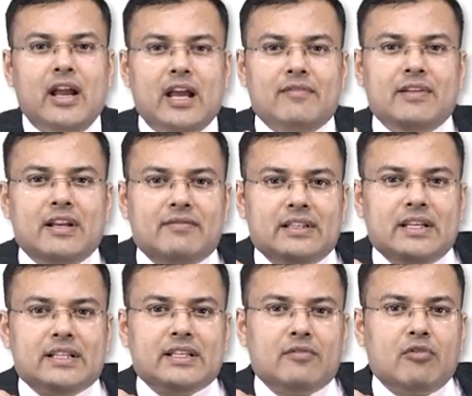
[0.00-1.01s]
And whenever there
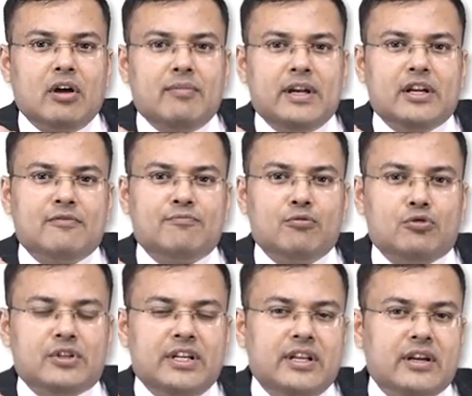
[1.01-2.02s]
is involvement of
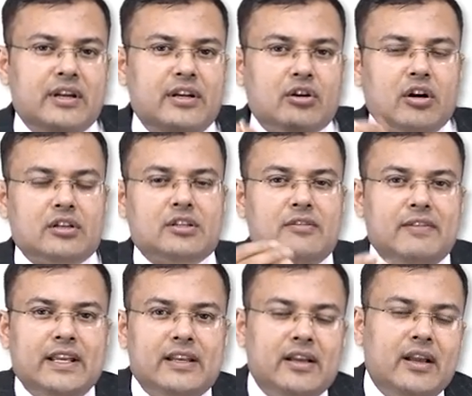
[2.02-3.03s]
posterior intercostal
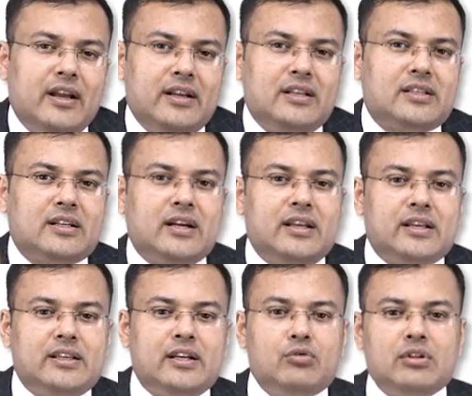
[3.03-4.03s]
vein, it is
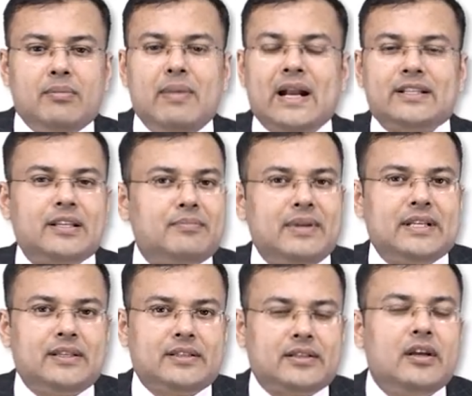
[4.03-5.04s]
connected to the Batson
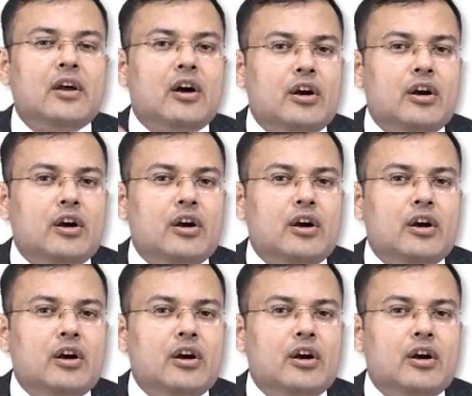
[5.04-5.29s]
plexus.